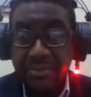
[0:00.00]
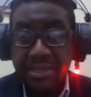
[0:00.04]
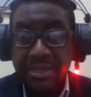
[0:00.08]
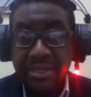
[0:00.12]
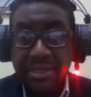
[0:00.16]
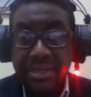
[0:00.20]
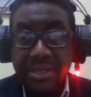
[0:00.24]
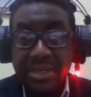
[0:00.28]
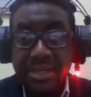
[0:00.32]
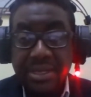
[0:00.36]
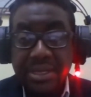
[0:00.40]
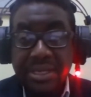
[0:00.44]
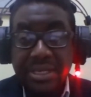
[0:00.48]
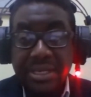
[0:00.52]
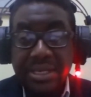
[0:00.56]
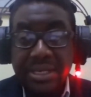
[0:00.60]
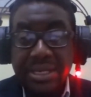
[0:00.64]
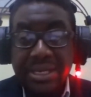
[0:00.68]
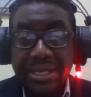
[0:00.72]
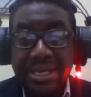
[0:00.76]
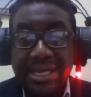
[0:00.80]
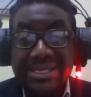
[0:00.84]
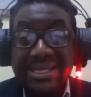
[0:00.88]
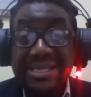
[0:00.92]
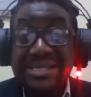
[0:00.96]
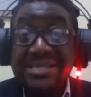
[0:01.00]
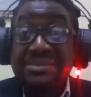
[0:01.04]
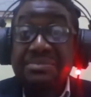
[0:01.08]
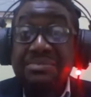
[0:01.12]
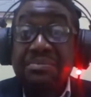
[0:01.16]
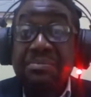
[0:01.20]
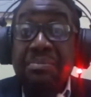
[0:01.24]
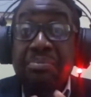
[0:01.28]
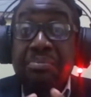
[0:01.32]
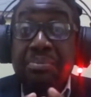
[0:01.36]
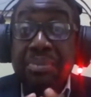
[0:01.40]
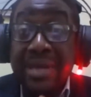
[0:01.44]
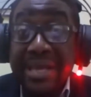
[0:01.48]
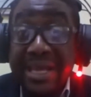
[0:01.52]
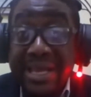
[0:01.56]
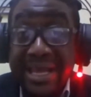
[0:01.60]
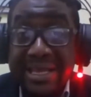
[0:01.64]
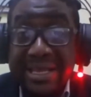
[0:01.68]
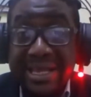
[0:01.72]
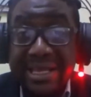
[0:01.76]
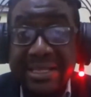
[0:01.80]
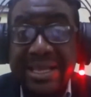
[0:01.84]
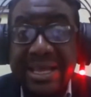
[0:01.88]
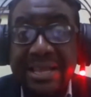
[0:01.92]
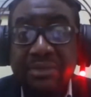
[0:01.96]
It is bigger
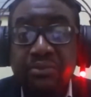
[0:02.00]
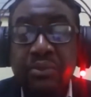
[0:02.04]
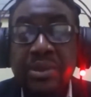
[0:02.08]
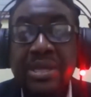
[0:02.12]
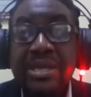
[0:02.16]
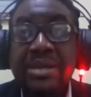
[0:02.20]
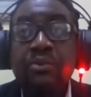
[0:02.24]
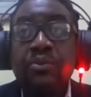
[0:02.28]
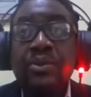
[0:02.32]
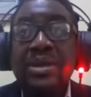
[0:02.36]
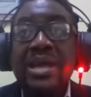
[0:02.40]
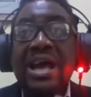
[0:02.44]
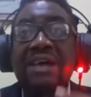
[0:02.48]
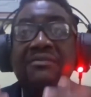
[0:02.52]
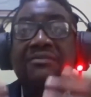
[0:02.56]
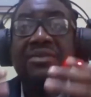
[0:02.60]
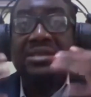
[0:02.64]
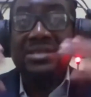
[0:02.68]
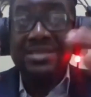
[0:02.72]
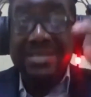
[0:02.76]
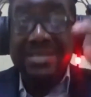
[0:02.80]
than that. We have a